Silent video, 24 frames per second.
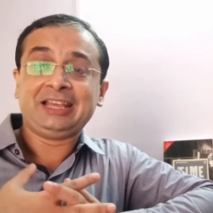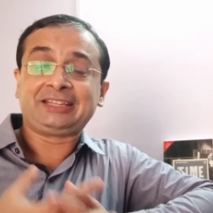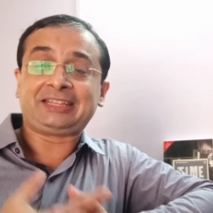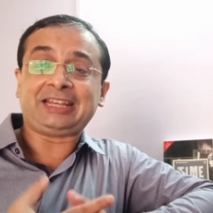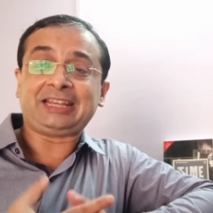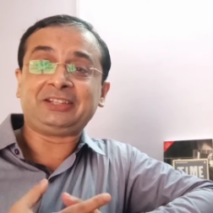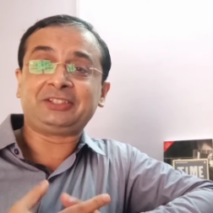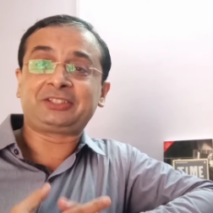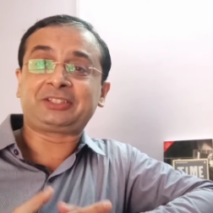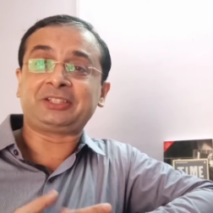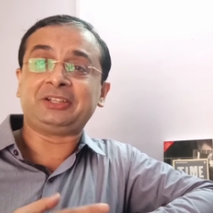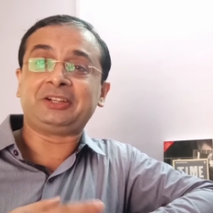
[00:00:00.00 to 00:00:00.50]

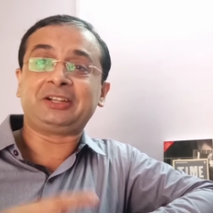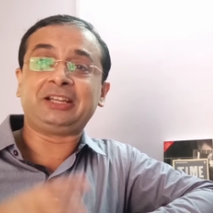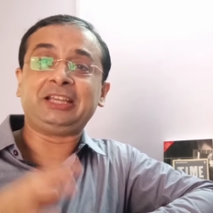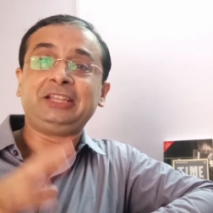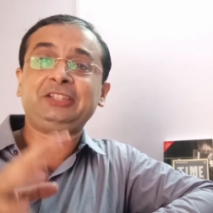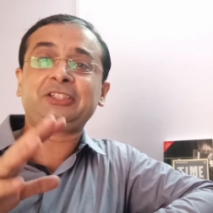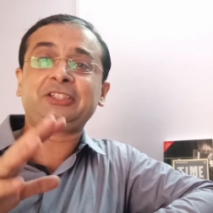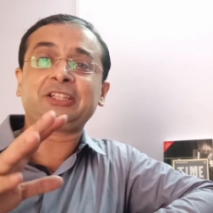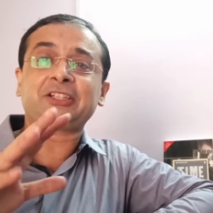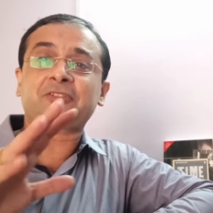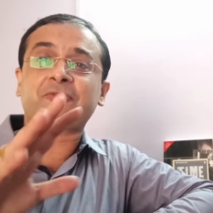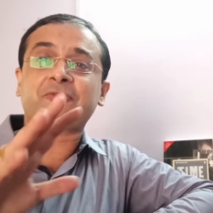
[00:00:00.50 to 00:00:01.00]
tensor
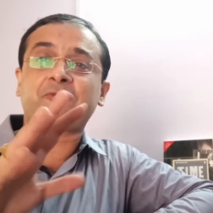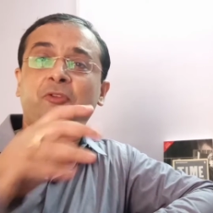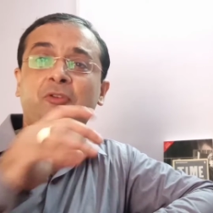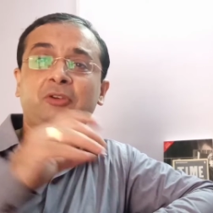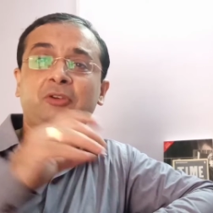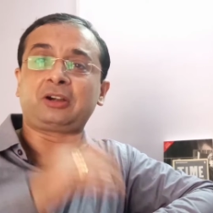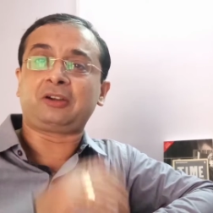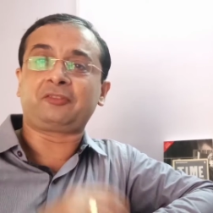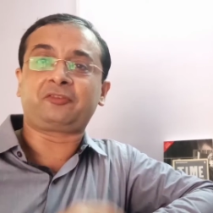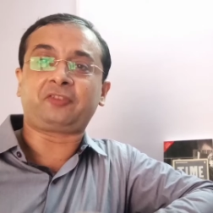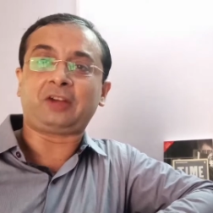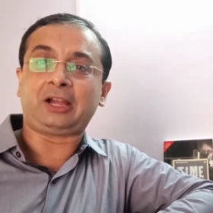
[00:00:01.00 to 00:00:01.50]
in just
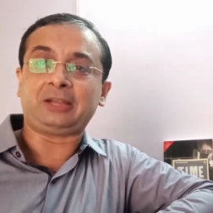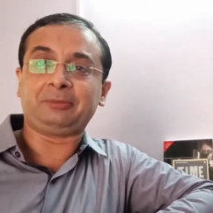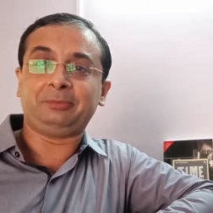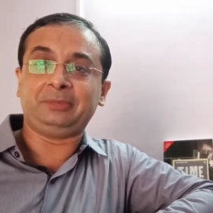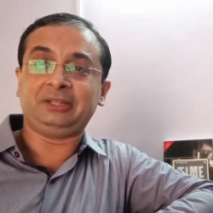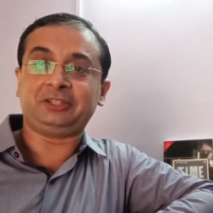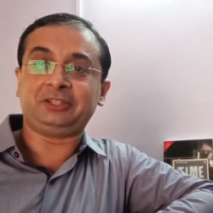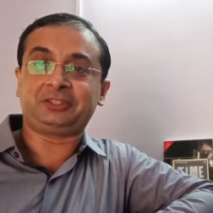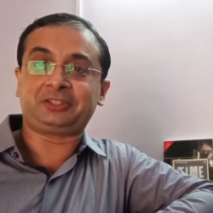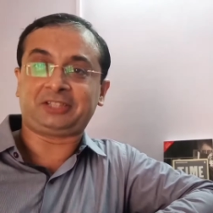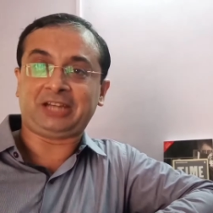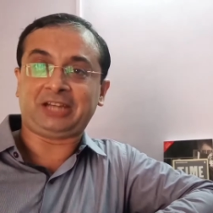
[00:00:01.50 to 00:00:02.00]
4 or 5
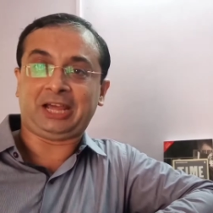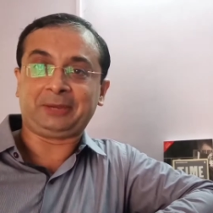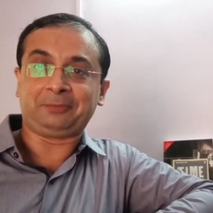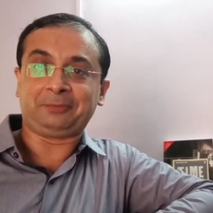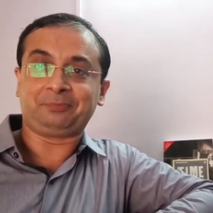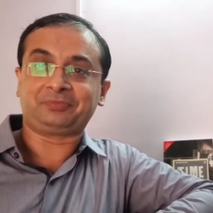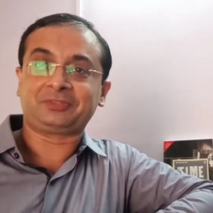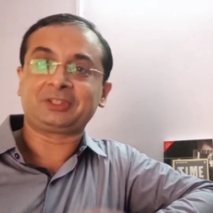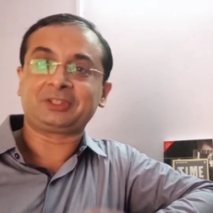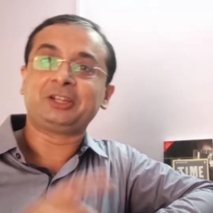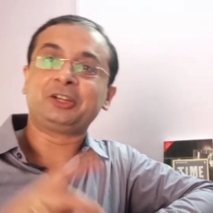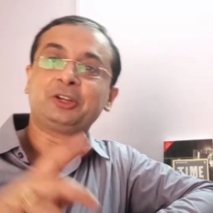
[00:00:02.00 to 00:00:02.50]
minutes time.